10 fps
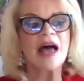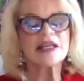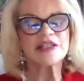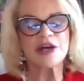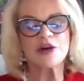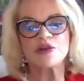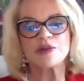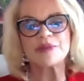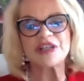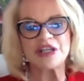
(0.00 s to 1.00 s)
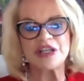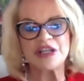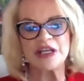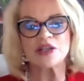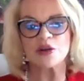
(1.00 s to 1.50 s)
So the machine
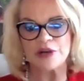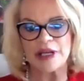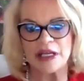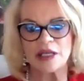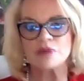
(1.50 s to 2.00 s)
learning,